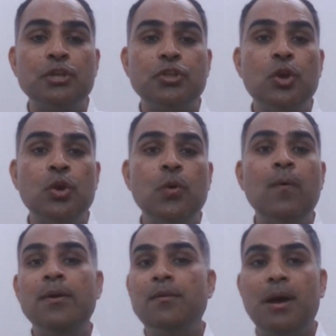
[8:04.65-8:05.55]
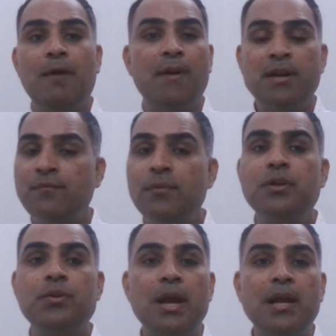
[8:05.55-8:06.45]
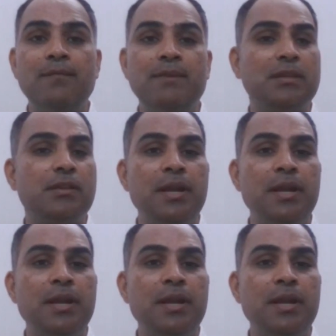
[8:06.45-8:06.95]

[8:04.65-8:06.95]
So a wonderful drug with